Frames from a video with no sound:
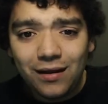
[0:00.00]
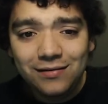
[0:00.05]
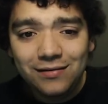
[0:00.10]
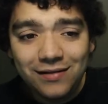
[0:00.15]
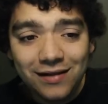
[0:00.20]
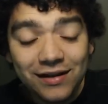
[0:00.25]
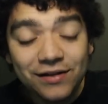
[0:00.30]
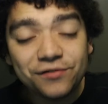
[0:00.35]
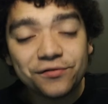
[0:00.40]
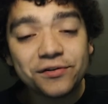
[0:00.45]

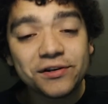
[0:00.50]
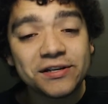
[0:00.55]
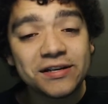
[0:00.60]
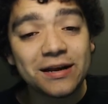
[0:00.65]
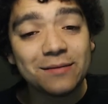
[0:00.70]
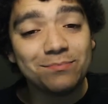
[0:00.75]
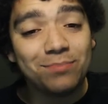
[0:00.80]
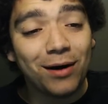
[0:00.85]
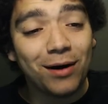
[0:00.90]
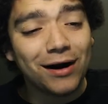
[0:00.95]

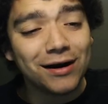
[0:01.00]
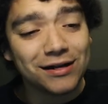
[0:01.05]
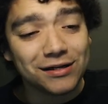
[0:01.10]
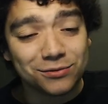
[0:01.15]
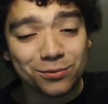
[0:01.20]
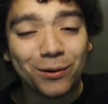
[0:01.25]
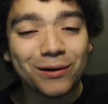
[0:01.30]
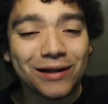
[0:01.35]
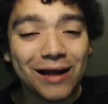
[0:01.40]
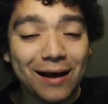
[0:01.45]
Interesting part is
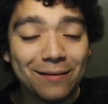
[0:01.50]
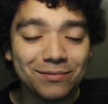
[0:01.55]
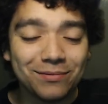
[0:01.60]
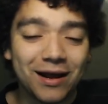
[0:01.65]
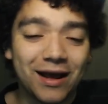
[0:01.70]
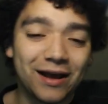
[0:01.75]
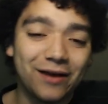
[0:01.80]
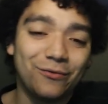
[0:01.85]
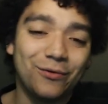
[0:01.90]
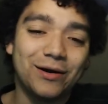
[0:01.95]
what's
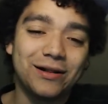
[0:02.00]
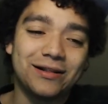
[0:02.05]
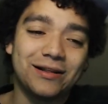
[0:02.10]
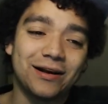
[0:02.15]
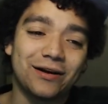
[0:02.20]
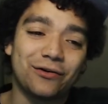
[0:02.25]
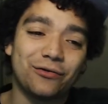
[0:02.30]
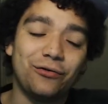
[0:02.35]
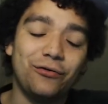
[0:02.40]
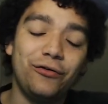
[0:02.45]
happening with the
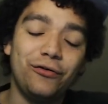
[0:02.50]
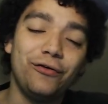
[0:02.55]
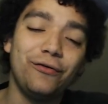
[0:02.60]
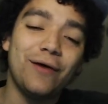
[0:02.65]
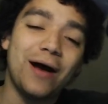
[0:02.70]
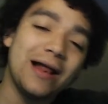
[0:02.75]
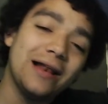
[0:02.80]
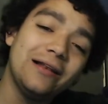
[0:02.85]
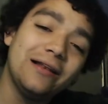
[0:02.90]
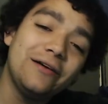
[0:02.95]
crew
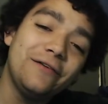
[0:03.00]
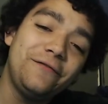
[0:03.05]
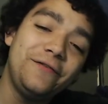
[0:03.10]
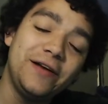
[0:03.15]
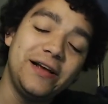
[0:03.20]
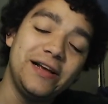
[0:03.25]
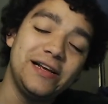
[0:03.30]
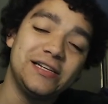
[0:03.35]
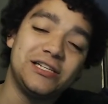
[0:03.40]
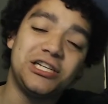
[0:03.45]
at
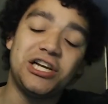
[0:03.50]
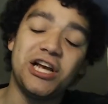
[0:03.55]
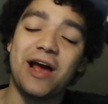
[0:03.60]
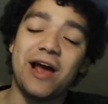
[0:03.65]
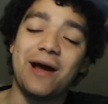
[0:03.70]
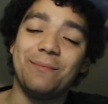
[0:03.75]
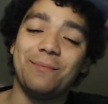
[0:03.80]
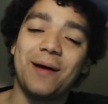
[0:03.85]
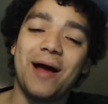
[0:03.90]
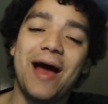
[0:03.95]
Luffy's
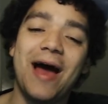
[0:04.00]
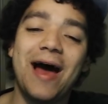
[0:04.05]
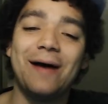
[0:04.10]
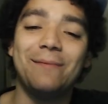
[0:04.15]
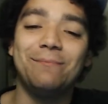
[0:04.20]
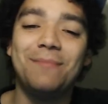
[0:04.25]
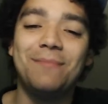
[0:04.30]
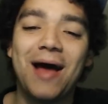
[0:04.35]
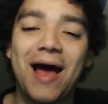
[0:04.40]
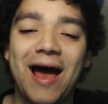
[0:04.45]
ship.
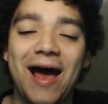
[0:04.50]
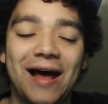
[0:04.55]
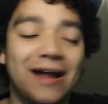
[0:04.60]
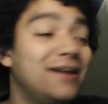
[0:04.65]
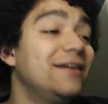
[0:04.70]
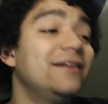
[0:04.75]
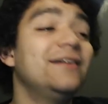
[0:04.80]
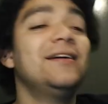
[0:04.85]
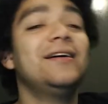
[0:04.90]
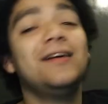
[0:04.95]
And man,
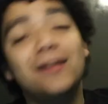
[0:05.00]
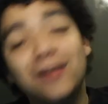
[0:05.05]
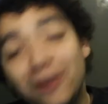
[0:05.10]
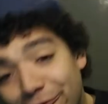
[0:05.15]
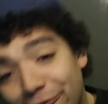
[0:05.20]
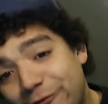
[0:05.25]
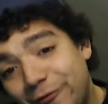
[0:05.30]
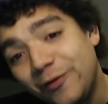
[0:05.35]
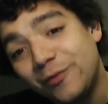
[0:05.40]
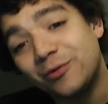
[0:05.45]

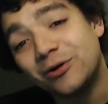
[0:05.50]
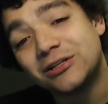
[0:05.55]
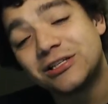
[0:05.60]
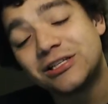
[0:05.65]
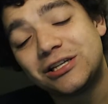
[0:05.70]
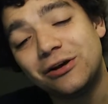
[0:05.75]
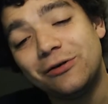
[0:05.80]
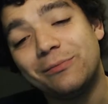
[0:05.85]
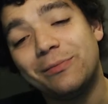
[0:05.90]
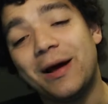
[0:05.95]
Luffy was
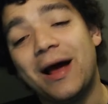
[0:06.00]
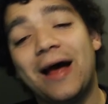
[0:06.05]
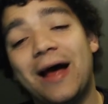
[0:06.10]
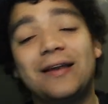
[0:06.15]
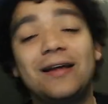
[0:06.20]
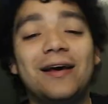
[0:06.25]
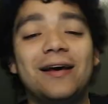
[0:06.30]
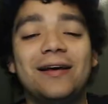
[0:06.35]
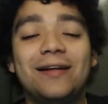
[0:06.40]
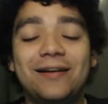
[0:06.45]
stupid.
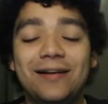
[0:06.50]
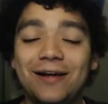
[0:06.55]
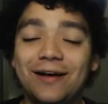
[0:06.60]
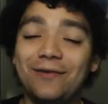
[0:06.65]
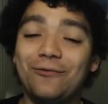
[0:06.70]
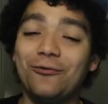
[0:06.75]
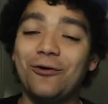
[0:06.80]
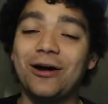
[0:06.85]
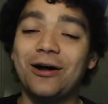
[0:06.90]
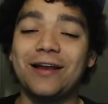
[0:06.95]

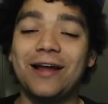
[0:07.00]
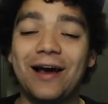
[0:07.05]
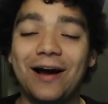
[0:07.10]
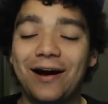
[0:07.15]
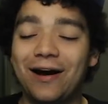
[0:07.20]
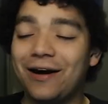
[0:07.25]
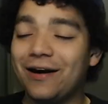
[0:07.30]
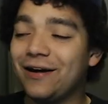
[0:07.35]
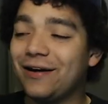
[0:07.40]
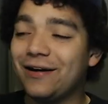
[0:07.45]
When
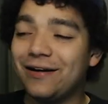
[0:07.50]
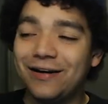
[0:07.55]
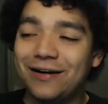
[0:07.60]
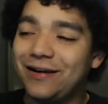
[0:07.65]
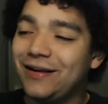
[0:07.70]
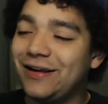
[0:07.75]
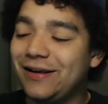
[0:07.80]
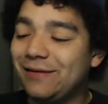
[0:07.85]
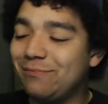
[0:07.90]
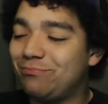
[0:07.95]

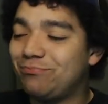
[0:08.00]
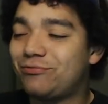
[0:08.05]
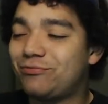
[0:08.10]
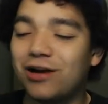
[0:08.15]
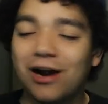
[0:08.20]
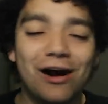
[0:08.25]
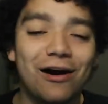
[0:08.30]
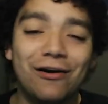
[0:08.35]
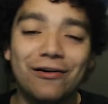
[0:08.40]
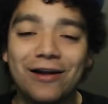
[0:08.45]
he
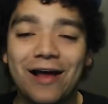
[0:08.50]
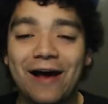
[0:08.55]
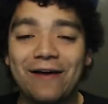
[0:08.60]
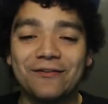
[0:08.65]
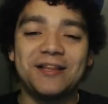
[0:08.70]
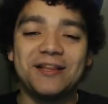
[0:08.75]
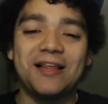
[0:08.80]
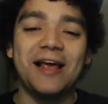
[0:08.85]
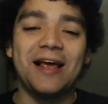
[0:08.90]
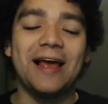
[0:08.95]
throwed
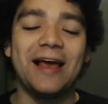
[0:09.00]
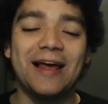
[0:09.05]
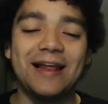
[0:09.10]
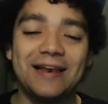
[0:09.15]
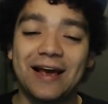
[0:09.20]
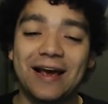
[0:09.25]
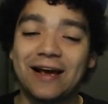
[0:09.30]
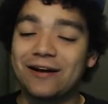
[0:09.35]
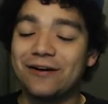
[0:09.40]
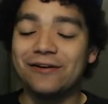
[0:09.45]
everything in
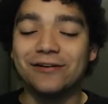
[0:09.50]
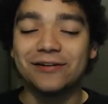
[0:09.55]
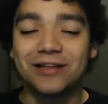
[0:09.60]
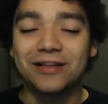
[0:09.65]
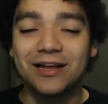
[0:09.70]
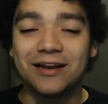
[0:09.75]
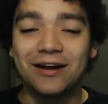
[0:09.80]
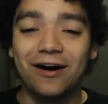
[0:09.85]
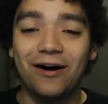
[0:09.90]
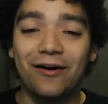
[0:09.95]
and cooked
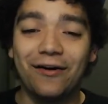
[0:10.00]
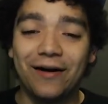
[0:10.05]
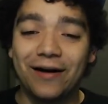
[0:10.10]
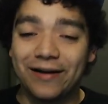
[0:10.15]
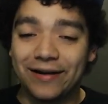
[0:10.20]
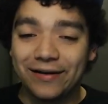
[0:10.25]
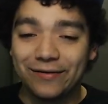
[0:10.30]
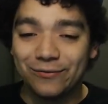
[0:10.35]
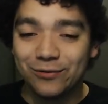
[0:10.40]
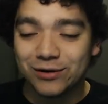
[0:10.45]
it all, and
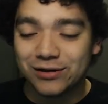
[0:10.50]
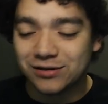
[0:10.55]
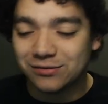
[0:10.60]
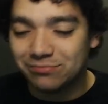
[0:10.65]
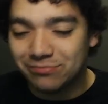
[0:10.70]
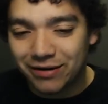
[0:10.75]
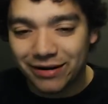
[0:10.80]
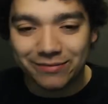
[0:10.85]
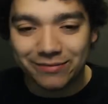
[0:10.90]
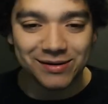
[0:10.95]
it was a
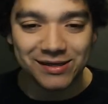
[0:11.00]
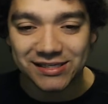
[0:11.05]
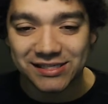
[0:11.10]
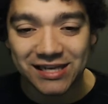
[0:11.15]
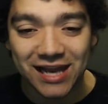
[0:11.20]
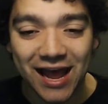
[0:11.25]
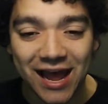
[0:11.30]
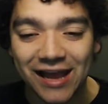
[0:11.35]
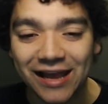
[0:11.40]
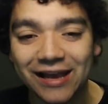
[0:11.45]
big
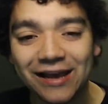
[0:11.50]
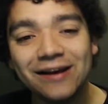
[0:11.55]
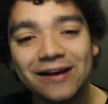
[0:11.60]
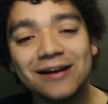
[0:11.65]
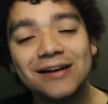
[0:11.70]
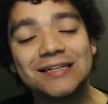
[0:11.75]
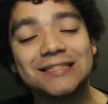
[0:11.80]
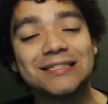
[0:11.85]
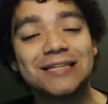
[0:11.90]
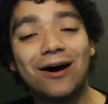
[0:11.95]
mistake.
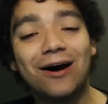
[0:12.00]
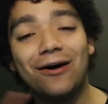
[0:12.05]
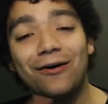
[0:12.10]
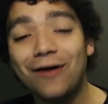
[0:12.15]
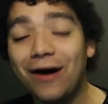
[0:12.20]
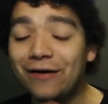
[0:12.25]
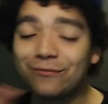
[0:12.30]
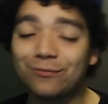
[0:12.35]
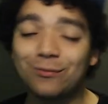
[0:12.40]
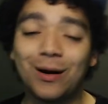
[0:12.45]
So
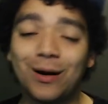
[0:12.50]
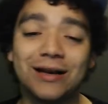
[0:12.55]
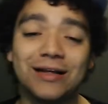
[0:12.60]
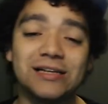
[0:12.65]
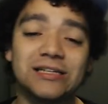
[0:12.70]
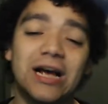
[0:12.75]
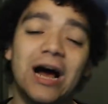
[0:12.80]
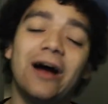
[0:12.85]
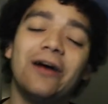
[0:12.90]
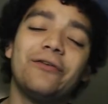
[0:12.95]

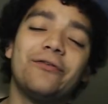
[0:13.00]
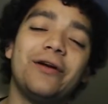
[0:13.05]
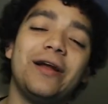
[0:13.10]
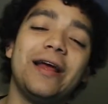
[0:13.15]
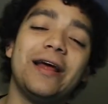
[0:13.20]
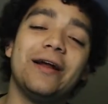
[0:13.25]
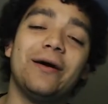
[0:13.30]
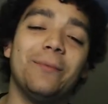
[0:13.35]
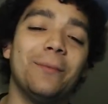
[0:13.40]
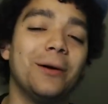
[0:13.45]
everybody's hungry
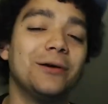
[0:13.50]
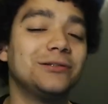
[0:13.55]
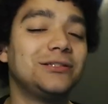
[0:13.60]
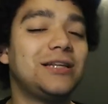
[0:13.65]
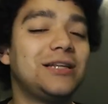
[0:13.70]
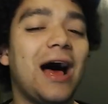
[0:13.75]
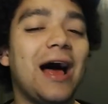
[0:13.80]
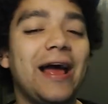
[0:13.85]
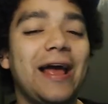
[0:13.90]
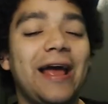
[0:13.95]
and almost
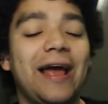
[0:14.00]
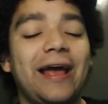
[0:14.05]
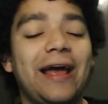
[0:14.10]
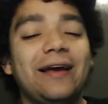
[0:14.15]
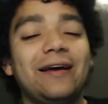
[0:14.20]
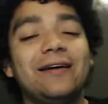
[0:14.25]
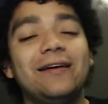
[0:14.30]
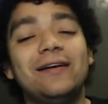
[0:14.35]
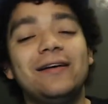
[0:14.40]
dying.